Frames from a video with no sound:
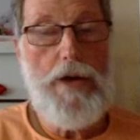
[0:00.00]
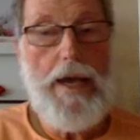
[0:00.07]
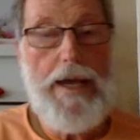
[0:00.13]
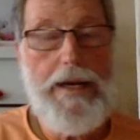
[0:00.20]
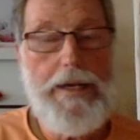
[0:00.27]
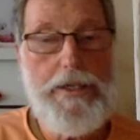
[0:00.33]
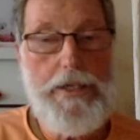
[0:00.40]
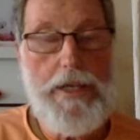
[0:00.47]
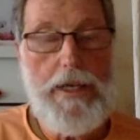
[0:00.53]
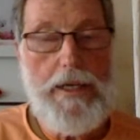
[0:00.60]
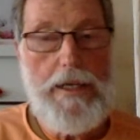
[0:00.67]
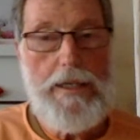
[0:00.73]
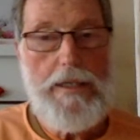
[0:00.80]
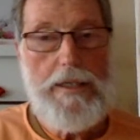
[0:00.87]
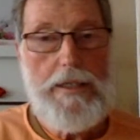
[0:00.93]
energy
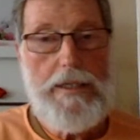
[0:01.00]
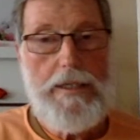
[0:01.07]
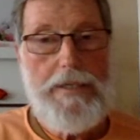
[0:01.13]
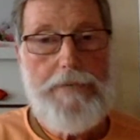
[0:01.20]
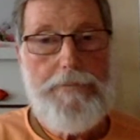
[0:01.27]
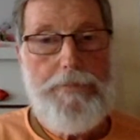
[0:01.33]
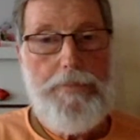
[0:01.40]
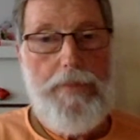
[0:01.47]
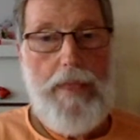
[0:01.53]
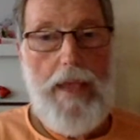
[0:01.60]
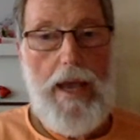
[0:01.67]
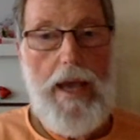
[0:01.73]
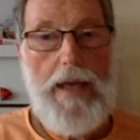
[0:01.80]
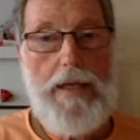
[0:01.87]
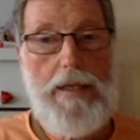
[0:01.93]

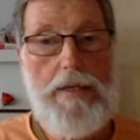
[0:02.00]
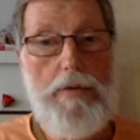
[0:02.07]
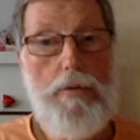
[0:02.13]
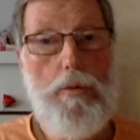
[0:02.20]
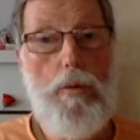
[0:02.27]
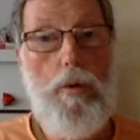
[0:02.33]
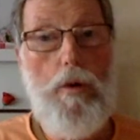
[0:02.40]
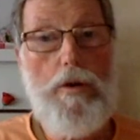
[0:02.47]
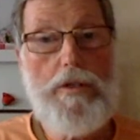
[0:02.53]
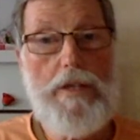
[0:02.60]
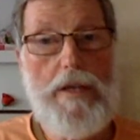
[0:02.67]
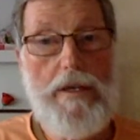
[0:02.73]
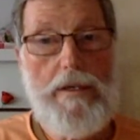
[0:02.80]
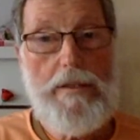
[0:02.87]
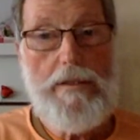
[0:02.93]
and
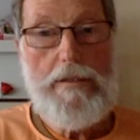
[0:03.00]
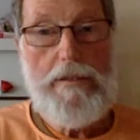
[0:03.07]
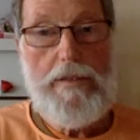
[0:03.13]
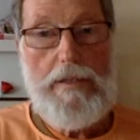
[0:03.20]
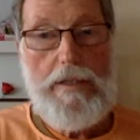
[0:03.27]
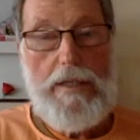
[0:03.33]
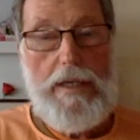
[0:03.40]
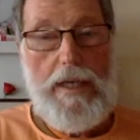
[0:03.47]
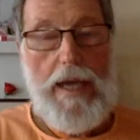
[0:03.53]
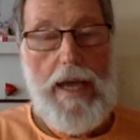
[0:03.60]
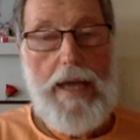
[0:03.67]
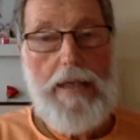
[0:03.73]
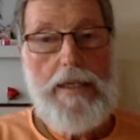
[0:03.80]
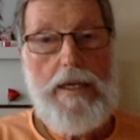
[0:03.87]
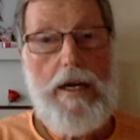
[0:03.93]
water
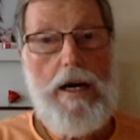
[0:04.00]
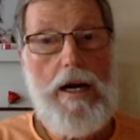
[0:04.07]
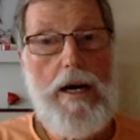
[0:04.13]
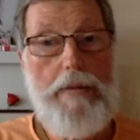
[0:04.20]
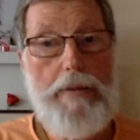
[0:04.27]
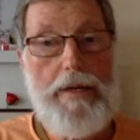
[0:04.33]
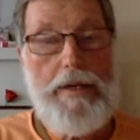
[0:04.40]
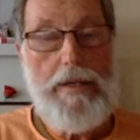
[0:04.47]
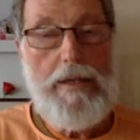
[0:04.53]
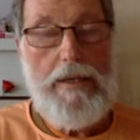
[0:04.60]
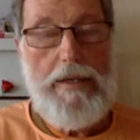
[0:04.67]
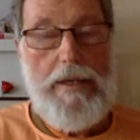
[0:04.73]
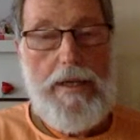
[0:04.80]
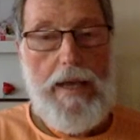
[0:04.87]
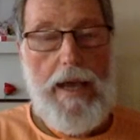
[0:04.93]
and carbon
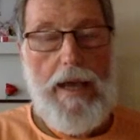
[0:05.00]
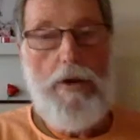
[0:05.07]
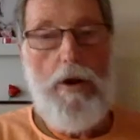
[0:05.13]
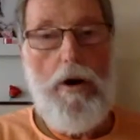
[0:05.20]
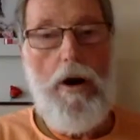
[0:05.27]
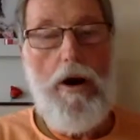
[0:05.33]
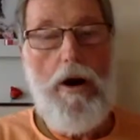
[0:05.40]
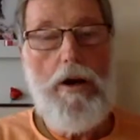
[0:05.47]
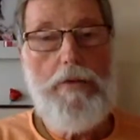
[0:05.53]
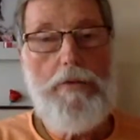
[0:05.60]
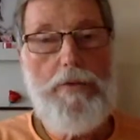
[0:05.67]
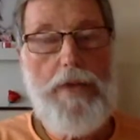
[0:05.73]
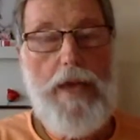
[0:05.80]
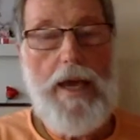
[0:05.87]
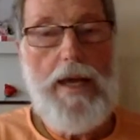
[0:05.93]
and all of
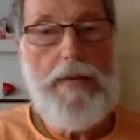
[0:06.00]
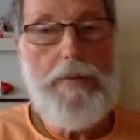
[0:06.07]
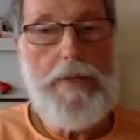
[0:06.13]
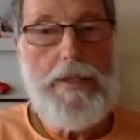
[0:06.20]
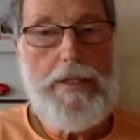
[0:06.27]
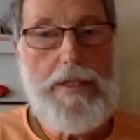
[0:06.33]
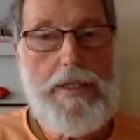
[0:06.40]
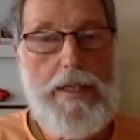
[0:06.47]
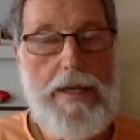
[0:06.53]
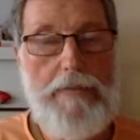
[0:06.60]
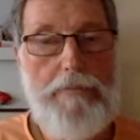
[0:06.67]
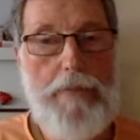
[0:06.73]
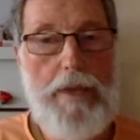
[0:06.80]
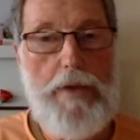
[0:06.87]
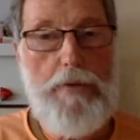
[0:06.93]
the elements that
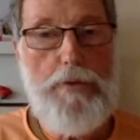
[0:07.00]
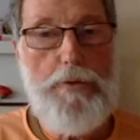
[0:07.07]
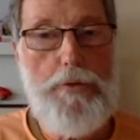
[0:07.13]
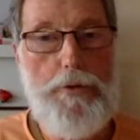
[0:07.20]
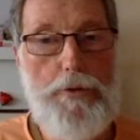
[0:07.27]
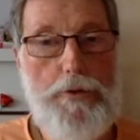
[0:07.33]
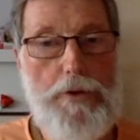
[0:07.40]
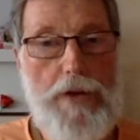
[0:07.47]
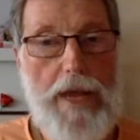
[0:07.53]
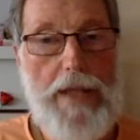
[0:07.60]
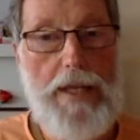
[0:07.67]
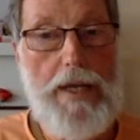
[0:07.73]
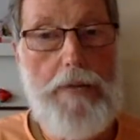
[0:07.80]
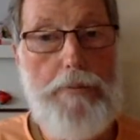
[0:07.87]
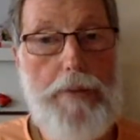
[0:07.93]
make food and
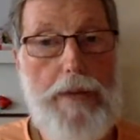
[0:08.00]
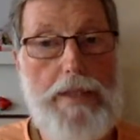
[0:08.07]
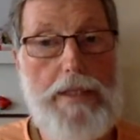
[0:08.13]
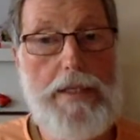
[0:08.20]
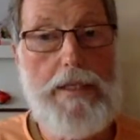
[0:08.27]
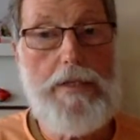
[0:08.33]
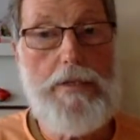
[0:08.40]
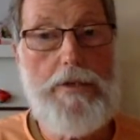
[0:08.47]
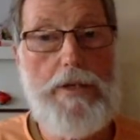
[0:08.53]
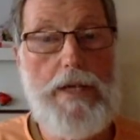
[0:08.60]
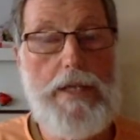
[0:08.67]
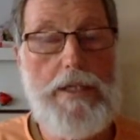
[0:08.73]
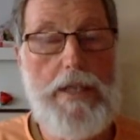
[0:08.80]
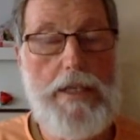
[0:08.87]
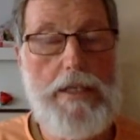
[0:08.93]
the capacity to
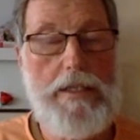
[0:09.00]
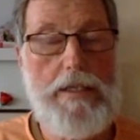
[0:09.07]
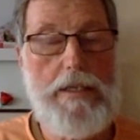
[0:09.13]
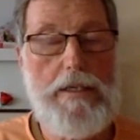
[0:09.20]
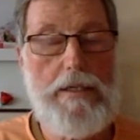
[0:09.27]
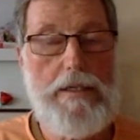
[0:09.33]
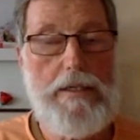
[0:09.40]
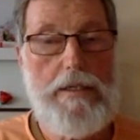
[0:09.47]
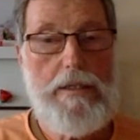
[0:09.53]
digest it.